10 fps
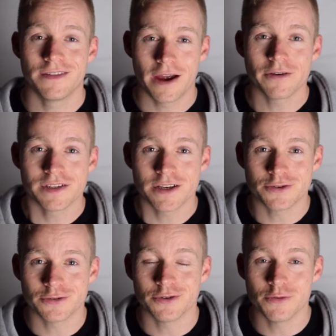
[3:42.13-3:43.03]
they're
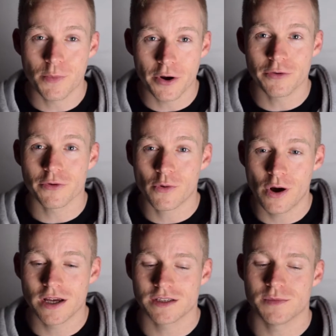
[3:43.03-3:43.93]
essential. Your body
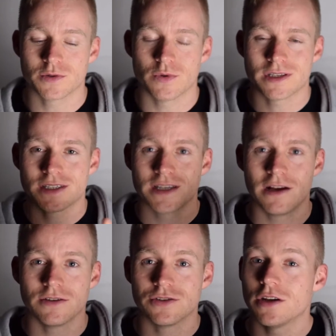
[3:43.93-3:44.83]
requires them. It's what
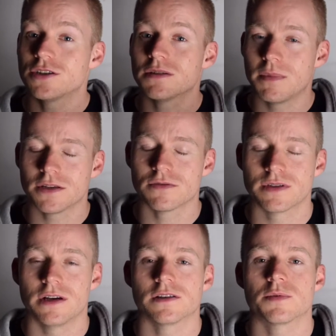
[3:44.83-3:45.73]
cells, not just muscle
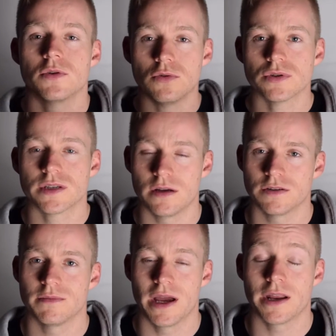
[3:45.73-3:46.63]
cells, all
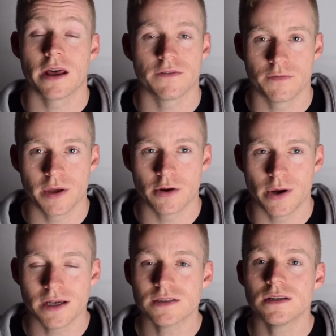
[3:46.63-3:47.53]
cells are made out of
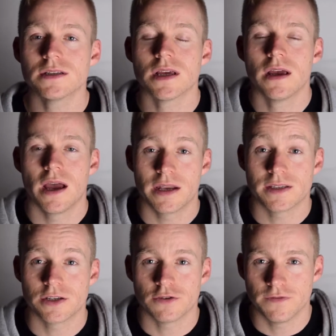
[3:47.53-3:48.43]
amino acids and
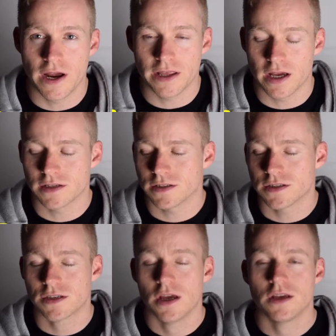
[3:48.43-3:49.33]
essential fatty
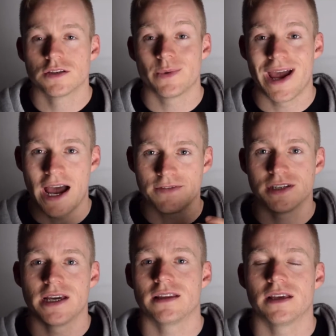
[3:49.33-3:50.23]
acids. So we have to
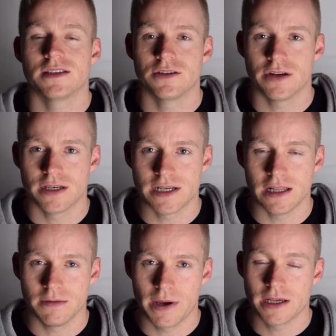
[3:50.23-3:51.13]
take these in on a
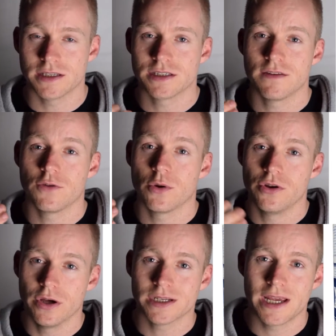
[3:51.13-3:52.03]
daily basis. If you're
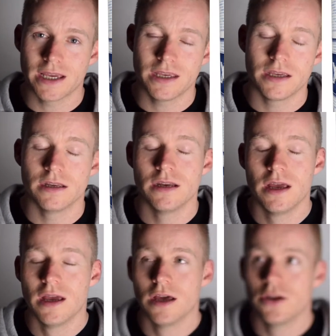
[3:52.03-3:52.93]
not
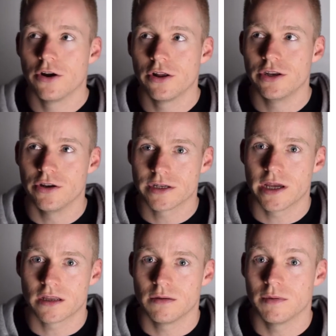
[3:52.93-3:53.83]
only not
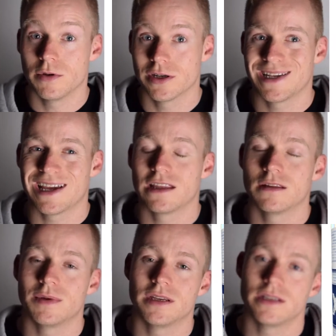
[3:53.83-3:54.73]
taking them in, but not taking
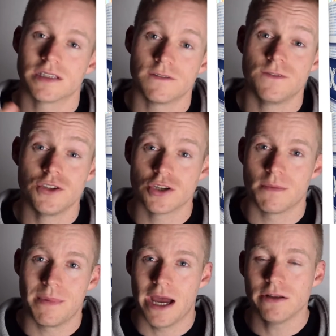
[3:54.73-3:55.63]
them in sufficient
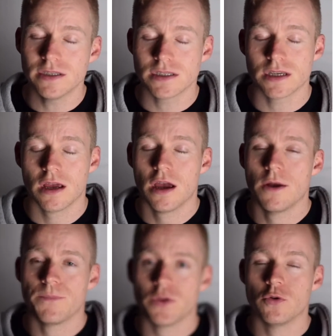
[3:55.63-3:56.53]
amounts,
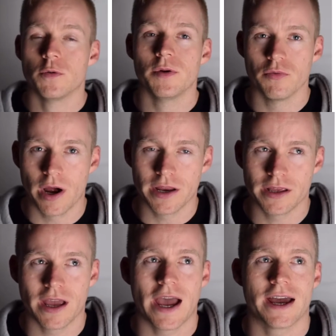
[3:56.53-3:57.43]
you will be
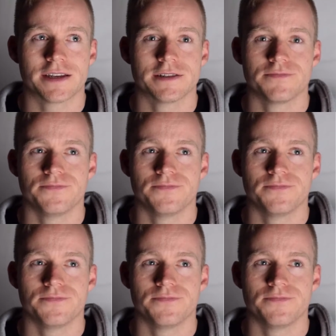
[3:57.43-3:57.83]
running at